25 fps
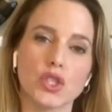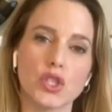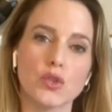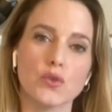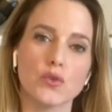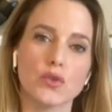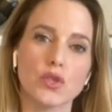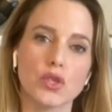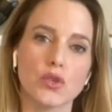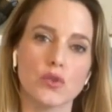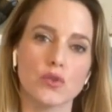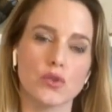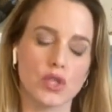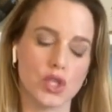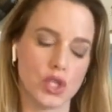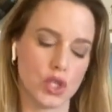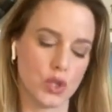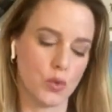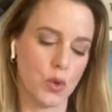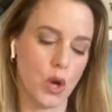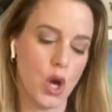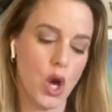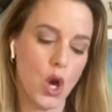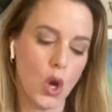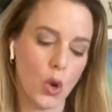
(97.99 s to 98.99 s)

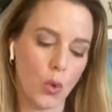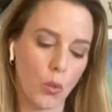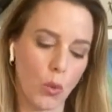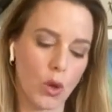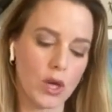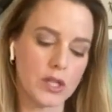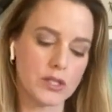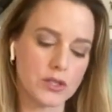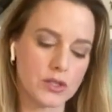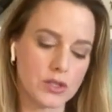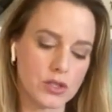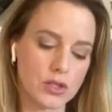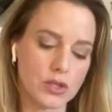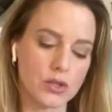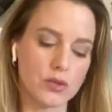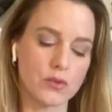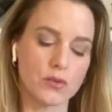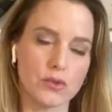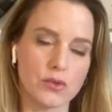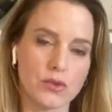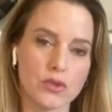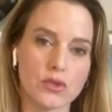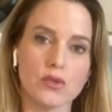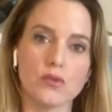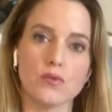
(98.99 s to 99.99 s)
222
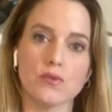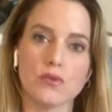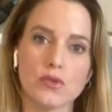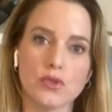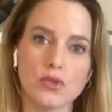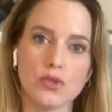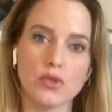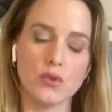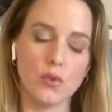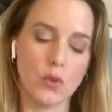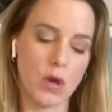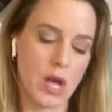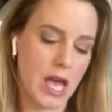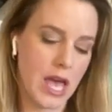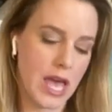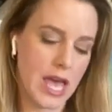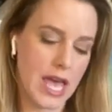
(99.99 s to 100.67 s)
1222